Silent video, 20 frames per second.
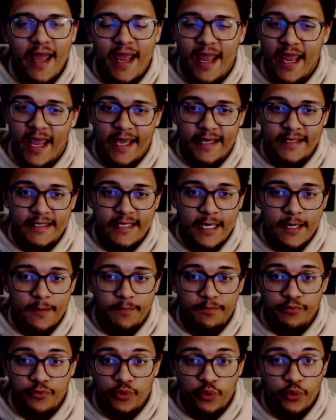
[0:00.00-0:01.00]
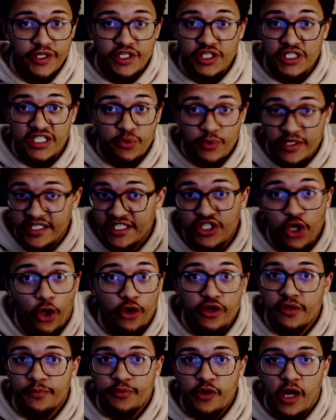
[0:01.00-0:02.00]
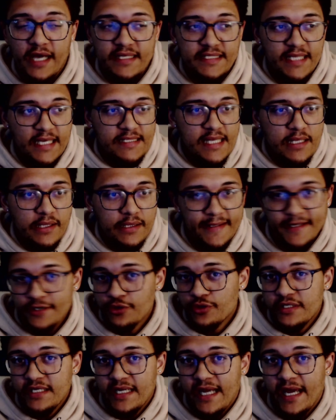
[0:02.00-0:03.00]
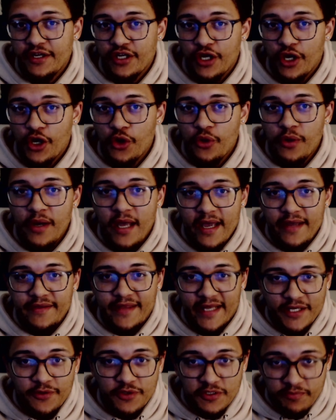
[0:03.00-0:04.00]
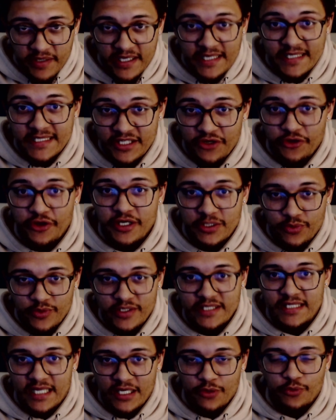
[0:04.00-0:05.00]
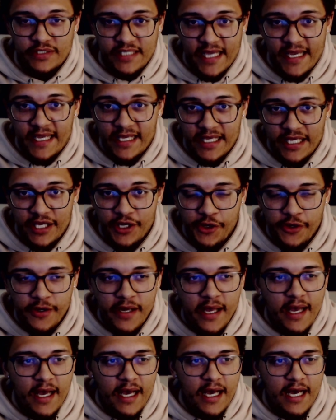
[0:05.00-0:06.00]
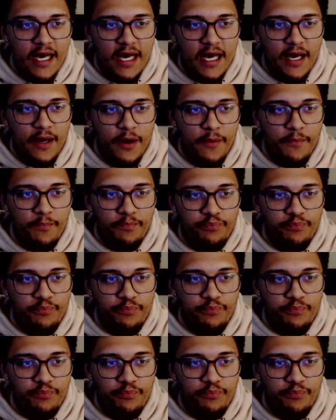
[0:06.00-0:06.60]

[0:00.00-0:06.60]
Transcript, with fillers: And um, we just we started the process. Little did I know that he was being serious when he said it would take a year, uh,